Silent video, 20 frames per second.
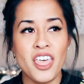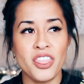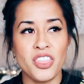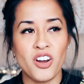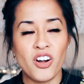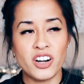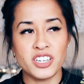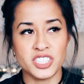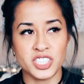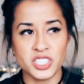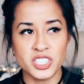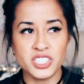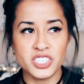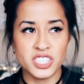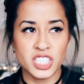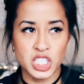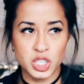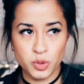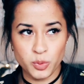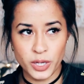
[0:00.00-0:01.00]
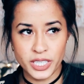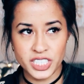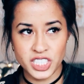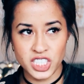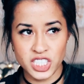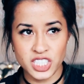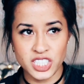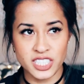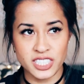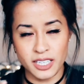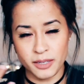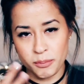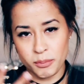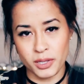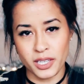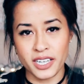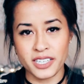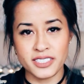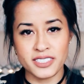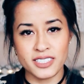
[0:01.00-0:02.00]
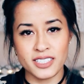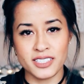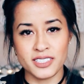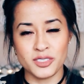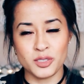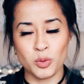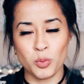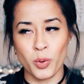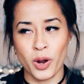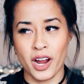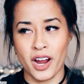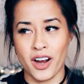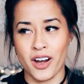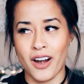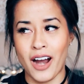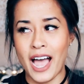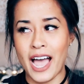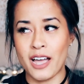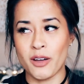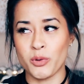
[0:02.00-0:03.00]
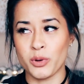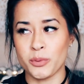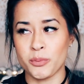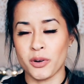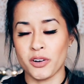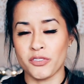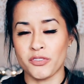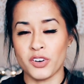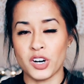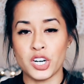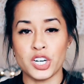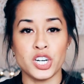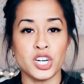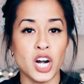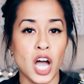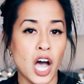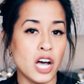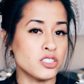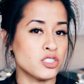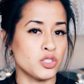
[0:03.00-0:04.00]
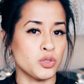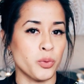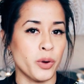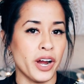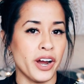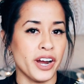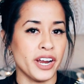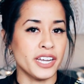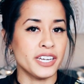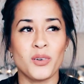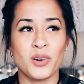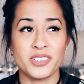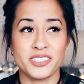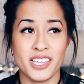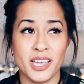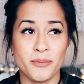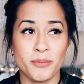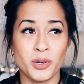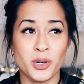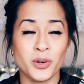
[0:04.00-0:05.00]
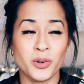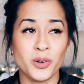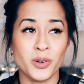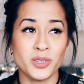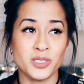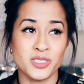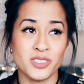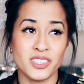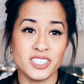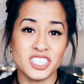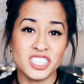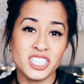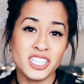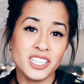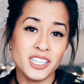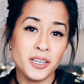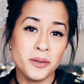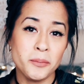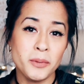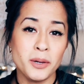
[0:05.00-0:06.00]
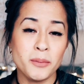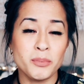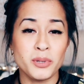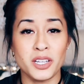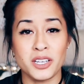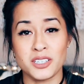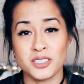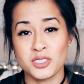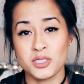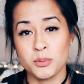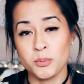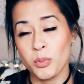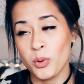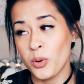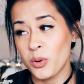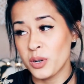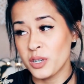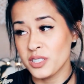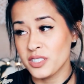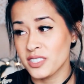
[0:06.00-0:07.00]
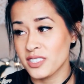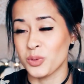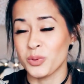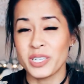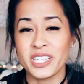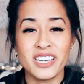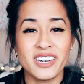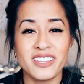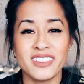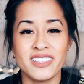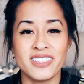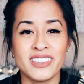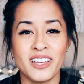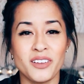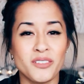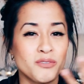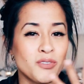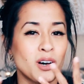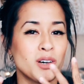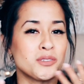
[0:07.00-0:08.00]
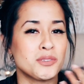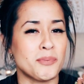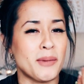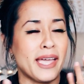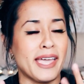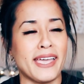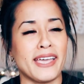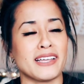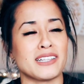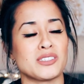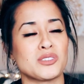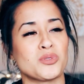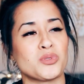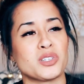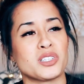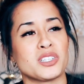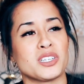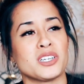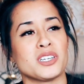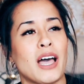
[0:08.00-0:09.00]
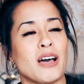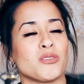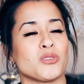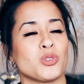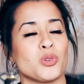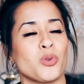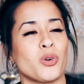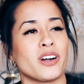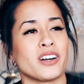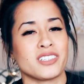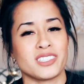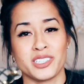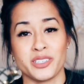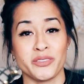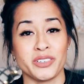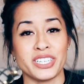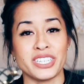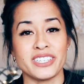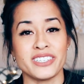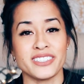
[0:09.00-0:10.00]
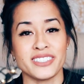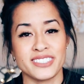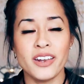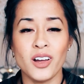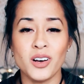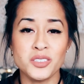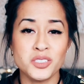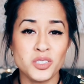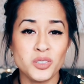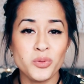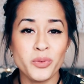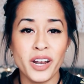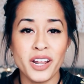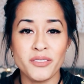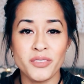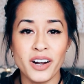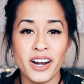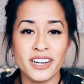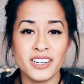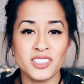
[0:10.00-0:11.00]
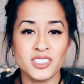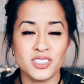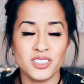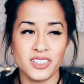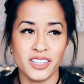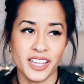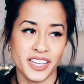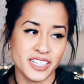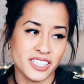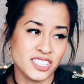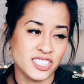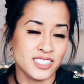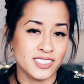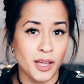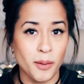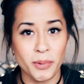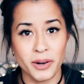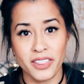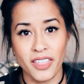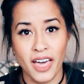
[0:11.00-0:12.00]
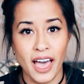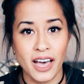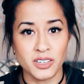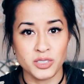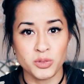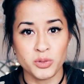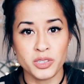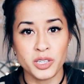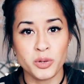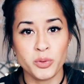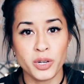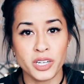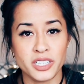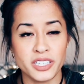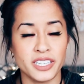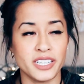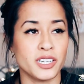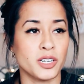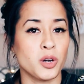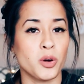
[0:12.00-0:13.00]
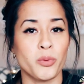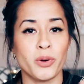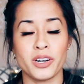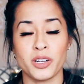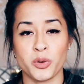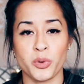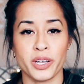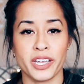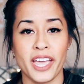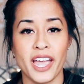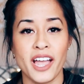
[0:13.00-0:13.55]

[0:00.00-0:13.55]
there are certain situations and places where I would prefer not to wear it. For example, going to the gym, playing sports, doing anything that involves my hands, really, outdoor activities. And also whenever I need to like step out of the house really quickly and go run a quick